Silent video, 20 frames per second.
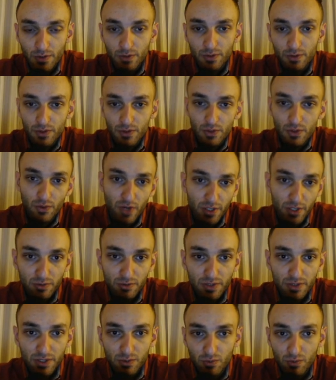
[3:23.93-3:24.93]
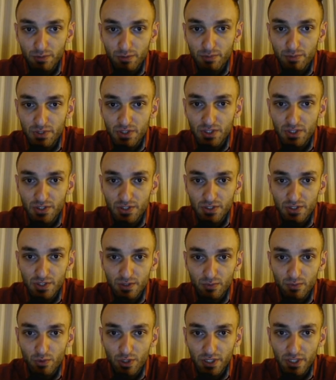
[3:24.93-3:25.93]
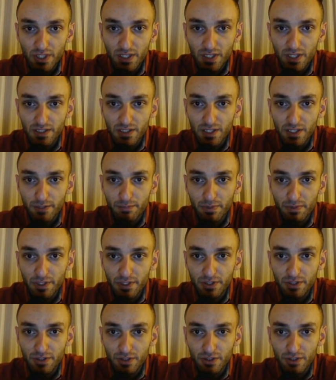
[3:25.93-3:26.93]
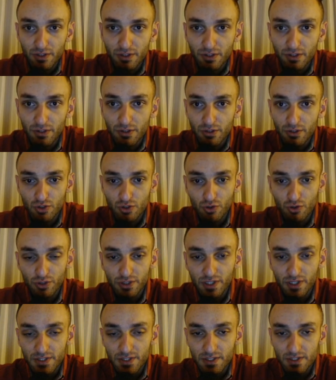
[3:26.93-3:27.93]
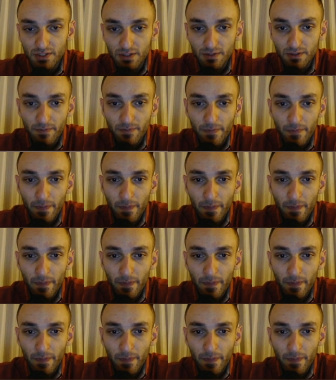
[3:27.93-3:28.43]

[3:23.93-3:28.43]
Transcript: So I knew that queen b6 isn't working, and I played short castle.